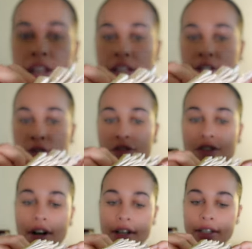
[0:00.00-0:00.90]
and you
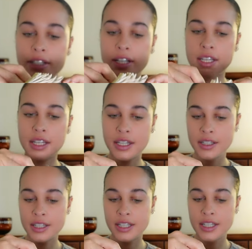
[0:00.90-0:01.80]
fasten it,
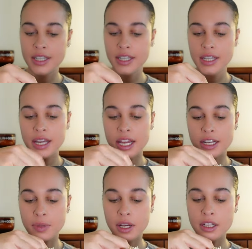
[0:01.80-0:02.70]
and
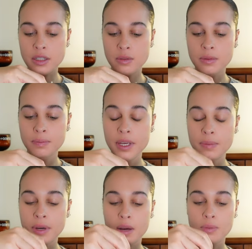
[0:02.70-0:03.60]
it becomes
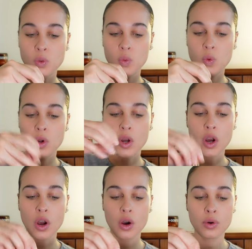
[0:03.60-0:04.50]
a
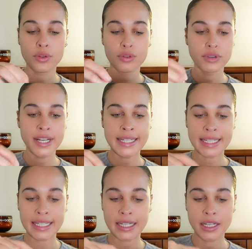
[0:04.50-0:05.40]
whole
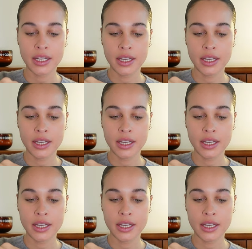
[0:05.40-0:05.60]
3D